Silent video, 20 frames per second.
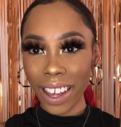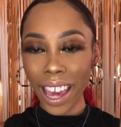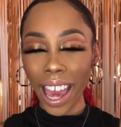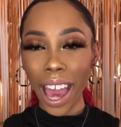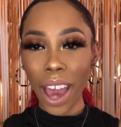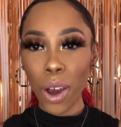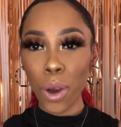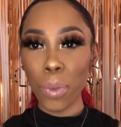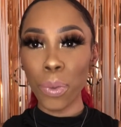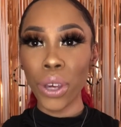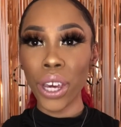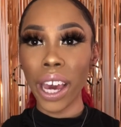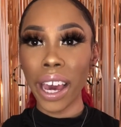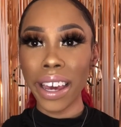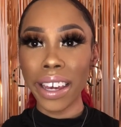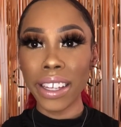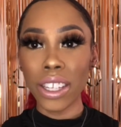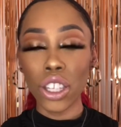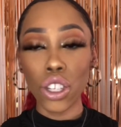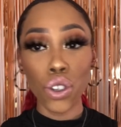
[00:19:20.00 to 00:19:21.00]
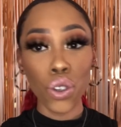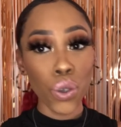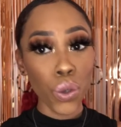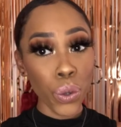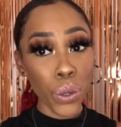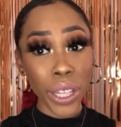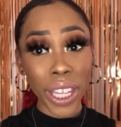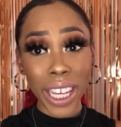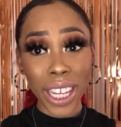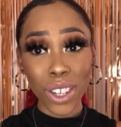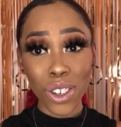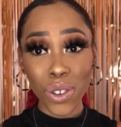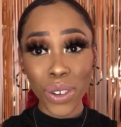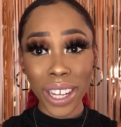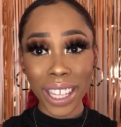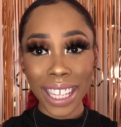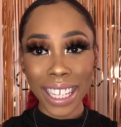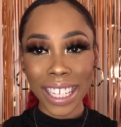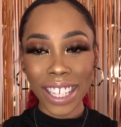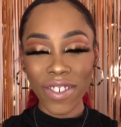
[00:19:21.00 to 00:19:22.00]
I hope you guys truly enjoy
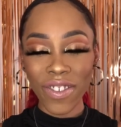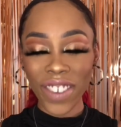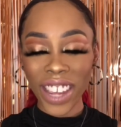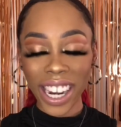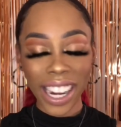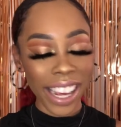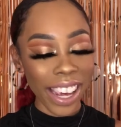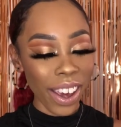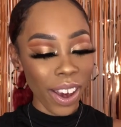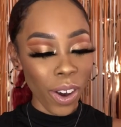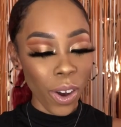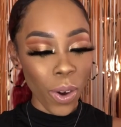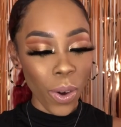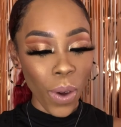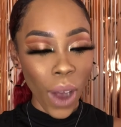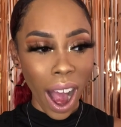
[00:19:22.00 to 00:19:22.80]
this video.